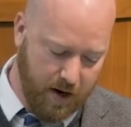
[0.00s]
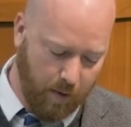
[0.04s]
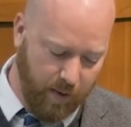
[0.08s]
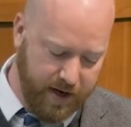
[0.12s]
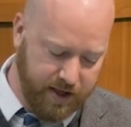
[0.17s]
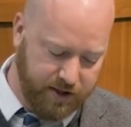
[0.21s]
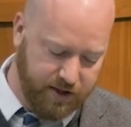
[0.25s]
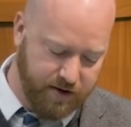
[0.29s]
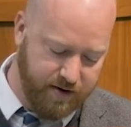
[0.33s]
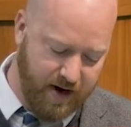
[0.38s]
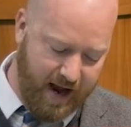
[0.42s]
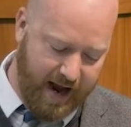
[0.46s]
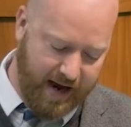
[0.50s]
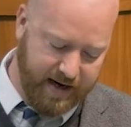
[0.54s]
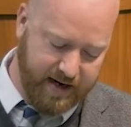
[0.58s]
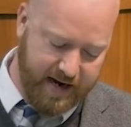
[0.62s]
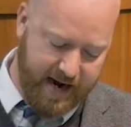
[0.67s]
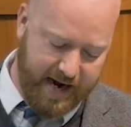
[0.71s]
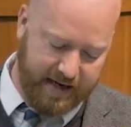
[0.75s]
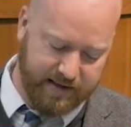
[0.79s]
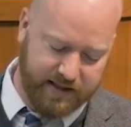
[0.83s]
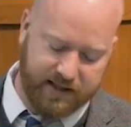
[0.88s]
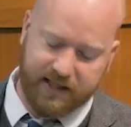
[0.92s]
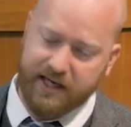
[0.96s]
We do not
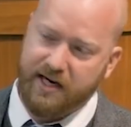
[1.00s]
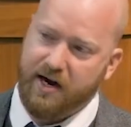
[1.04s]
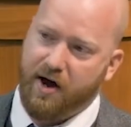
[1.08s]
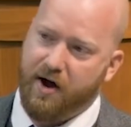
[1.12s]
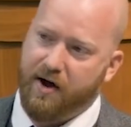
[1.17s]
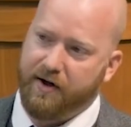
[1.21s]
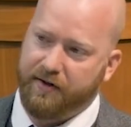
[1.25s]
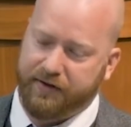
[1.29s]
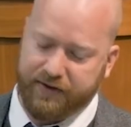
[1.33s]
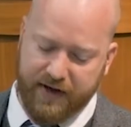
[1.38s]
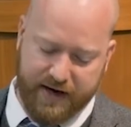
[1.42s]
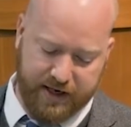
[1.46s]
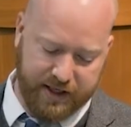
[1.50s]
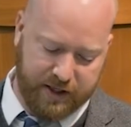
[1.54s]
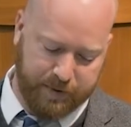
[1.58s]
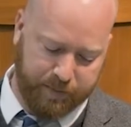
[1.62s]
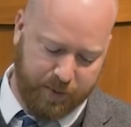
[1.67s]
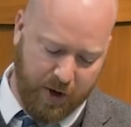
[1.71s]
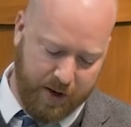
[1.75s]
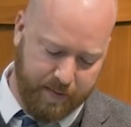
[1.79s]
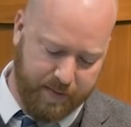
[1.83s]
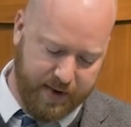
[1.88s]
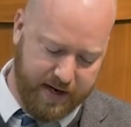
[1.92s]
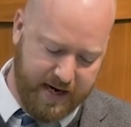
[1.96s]
yet see all things
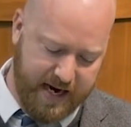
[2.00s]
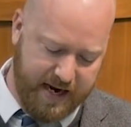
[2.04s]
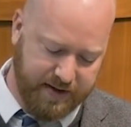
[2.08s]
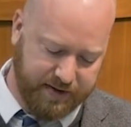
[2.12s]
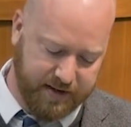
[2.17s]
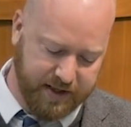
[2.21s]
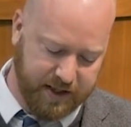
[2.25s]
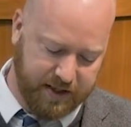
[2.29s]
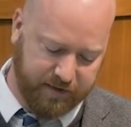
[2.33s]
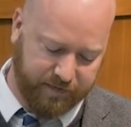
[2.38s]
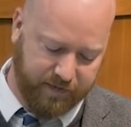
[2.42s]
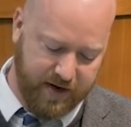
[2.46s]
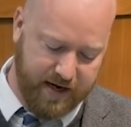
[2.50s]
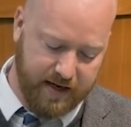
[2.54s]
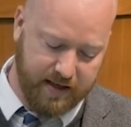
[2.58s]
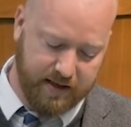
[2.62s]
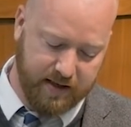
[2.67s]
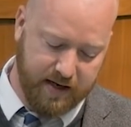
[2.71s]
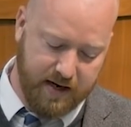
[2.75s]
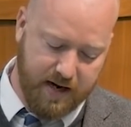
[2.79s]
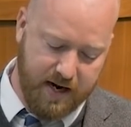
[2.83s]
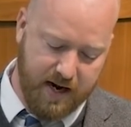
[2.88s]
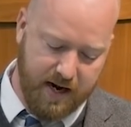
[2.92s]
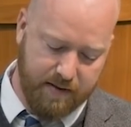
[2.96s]
put beneath his feet,
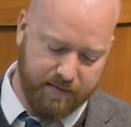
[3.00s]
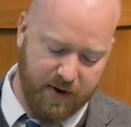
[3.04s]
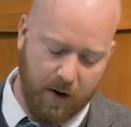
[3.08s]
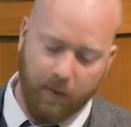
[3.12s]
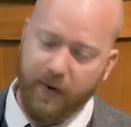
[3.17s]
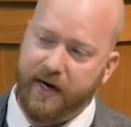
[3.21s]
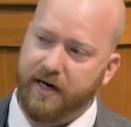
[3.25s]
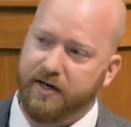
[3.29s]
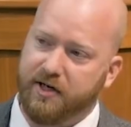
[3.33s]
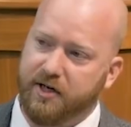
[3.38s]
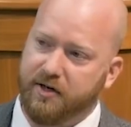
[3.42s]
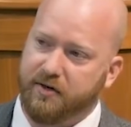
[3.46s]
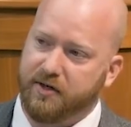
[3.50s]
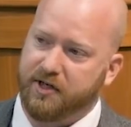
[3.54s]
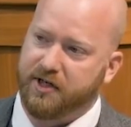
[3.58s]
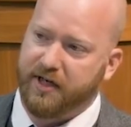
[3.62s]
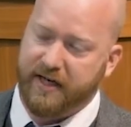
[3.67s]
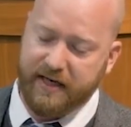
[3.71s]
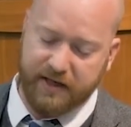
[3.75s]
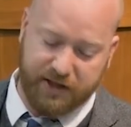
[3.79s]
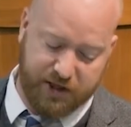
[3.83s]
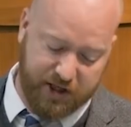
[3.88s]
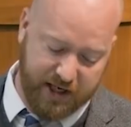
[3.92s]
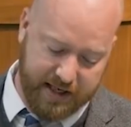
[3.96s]
but we do
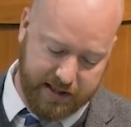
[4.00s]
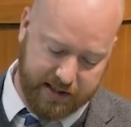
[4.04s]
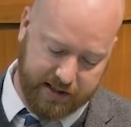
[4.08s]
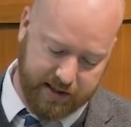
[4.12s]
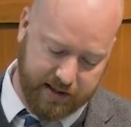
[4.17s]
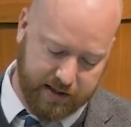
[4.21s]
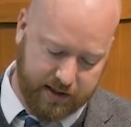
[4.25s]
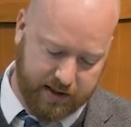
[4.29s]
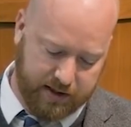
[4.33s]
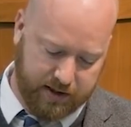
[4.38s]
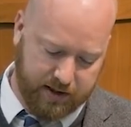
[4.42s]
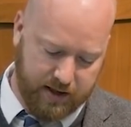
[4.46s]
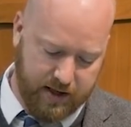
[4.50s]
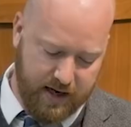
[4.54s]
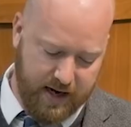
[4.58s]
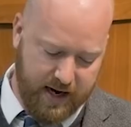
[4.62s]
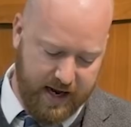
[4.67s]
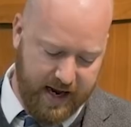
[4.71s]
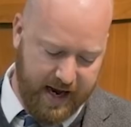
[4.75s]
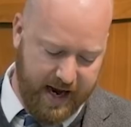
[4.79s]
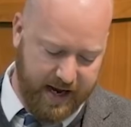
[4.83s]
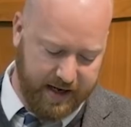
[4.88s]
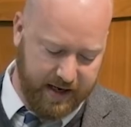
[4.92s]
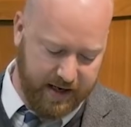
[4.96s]
see Jesus,
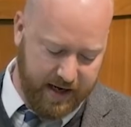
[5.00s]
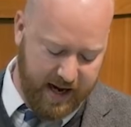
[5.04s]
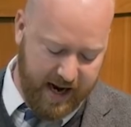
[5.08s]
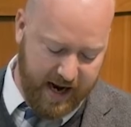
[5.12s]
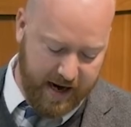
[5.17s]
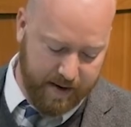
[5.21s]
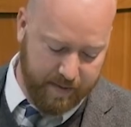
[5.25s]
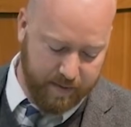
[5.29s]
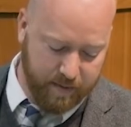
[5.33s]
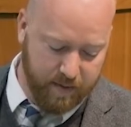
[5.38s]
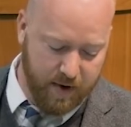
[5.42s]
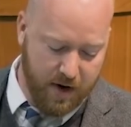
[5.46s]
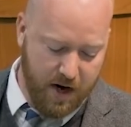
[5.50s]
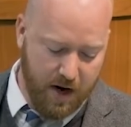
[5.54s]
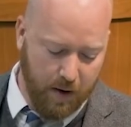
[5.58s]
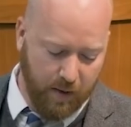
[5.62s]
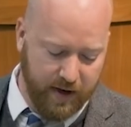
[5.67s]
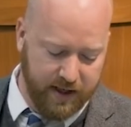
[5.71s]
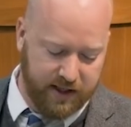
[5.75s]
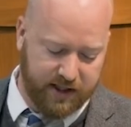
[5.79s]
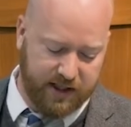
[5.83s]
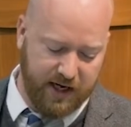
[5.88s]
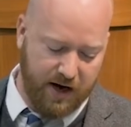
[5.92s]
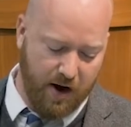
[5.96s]
and in him
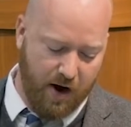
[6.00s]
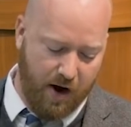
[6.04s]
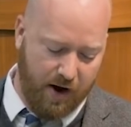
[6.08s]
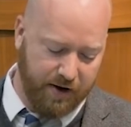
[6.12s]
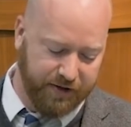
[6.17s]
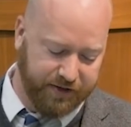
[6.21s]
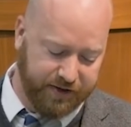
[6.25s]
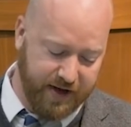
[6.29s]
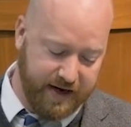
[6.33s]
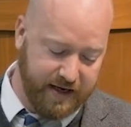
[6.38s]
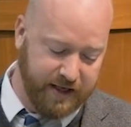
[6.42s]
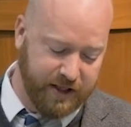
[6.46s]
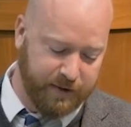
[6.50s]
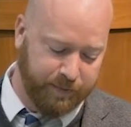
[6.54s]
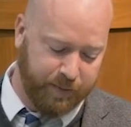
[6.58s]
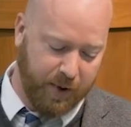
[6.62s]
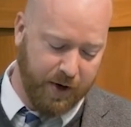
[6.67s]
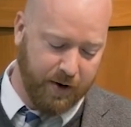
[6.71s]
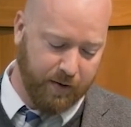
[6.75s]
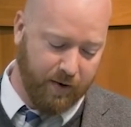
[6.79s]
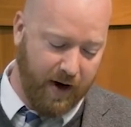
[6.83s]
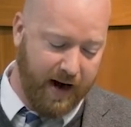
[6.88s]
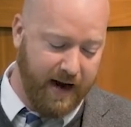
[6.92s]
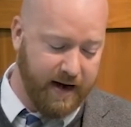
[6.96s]
we see all things
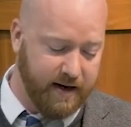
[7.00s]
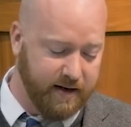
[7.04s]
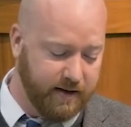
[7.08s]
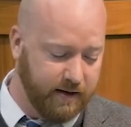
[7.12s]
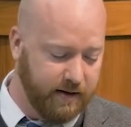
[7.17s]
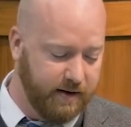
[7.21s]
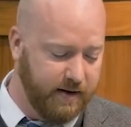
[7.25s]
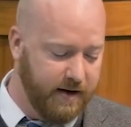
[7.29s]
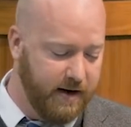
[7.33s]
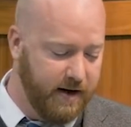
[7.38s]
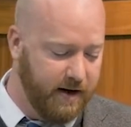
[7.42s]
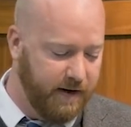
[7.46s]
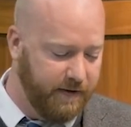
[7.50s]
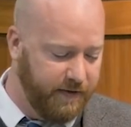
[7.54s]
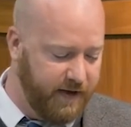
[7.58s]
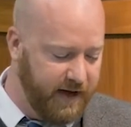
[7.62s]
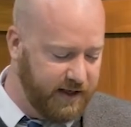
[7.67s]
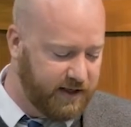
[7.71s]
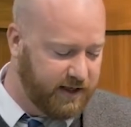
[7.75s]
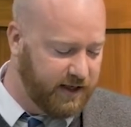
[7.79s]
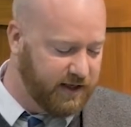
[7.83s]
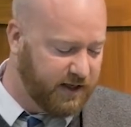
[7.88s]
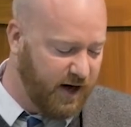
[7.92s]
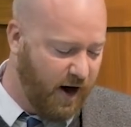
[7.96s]
put right.
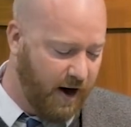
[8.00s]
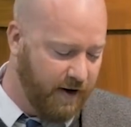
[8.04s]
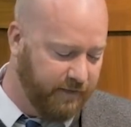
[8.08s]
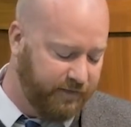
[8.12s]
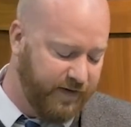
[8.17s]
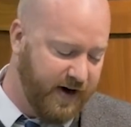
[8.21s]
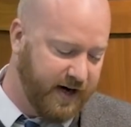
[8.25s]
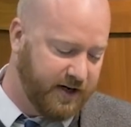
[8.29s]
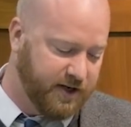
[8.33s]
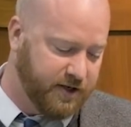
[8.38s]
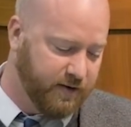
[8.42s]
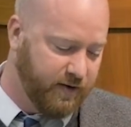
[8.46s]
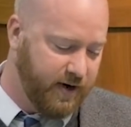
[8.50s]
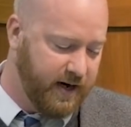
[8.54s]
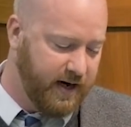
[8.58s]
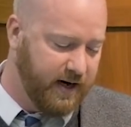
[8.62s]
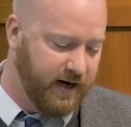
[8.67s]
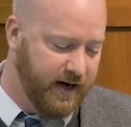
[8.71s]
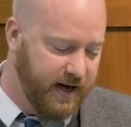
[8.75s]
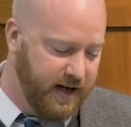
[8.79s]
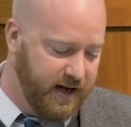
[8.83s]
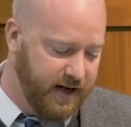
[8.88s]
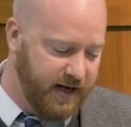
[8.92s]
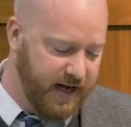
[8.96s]
This is our victory,
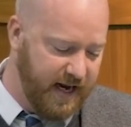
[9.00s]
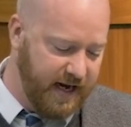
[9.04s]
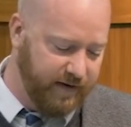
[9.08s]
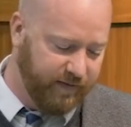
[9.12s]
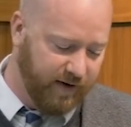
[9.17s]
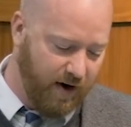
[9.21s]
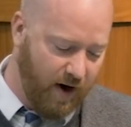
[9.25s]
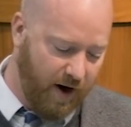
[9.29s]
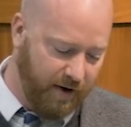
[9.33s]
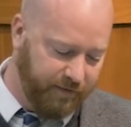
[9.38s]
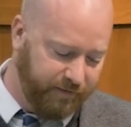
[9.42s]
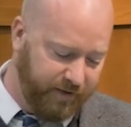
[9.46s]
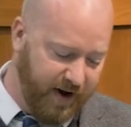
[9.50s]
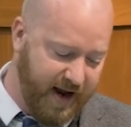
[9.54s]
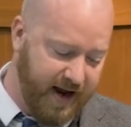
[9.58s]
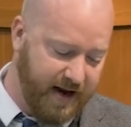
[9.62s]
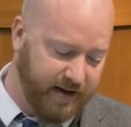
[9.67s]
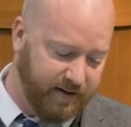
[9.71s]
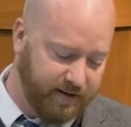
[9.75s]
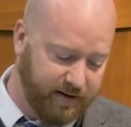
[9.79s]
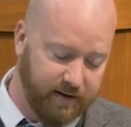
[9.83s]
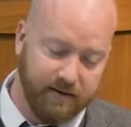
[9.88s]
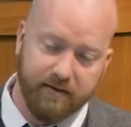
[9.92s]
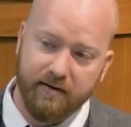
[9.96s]
even our
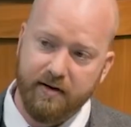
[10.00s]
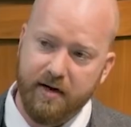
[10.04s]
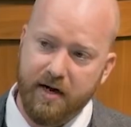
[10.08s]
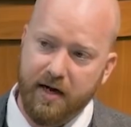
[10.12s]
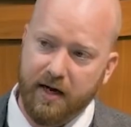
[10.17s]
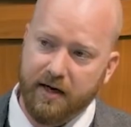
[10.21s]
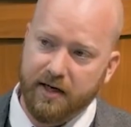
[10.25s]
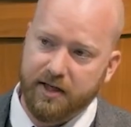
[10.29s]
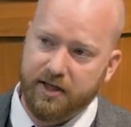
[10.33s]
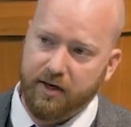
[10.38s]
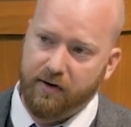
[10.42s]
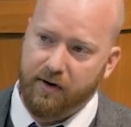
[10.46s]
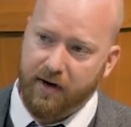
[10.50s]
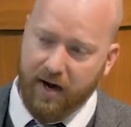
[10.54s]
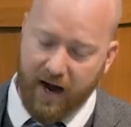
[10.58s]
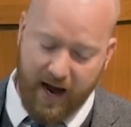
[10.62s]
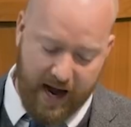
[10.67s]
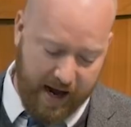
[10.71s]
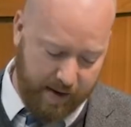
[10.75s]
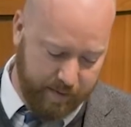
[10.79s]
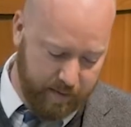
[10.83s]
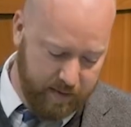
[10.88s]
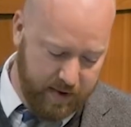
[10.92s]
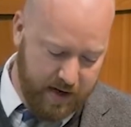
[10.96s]
faith. So
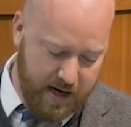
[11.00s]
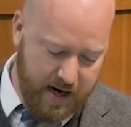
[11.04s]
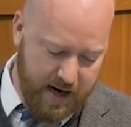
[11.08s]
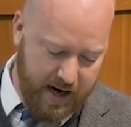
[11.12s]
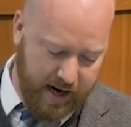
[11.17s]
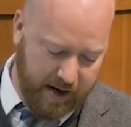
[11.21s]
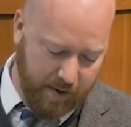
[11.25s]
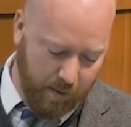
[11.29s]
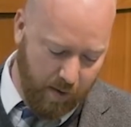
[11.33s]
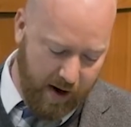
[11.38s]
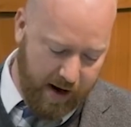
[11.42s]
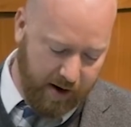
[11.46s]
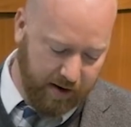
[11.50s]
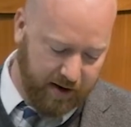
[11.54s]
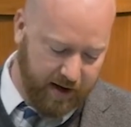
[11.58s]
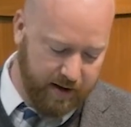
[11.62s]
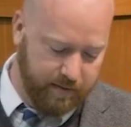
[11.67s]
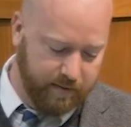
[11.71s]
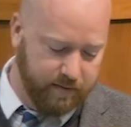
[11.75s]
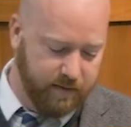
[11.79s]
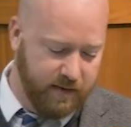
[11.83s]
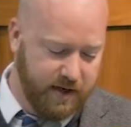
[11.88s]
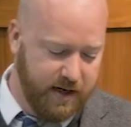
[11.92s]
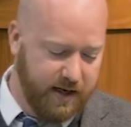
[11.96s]
come and
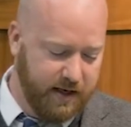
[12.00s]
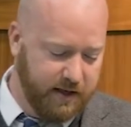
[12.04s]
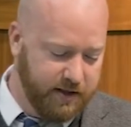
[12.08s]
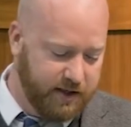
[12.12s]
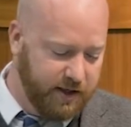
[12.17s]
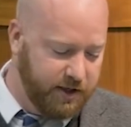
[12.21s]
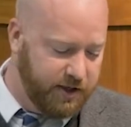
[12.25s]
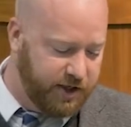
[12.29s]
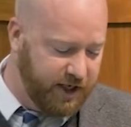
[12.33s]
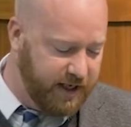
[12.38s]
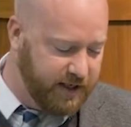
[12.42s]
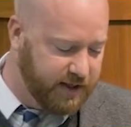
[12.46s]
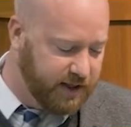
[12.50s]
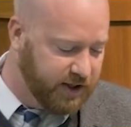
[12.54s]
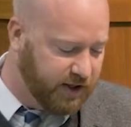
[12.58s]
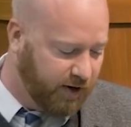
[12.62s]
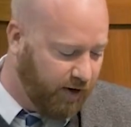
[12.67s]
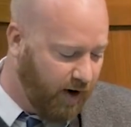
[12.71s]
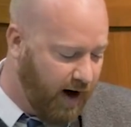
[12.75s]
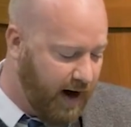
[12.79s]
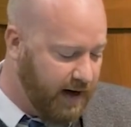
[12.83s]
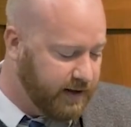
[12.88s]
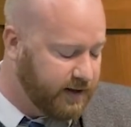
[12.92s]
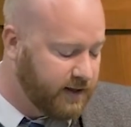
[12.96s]
welcome to Jesus
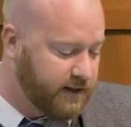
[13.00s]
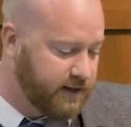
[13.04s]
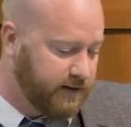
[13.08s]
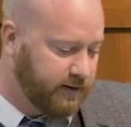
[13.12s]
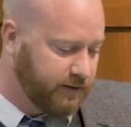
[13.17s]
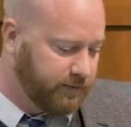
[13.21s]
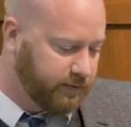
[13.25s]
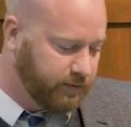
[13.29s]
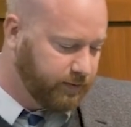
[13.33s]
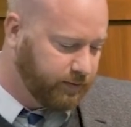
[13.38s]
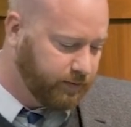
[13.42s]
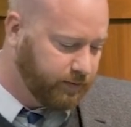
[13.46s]
Christ.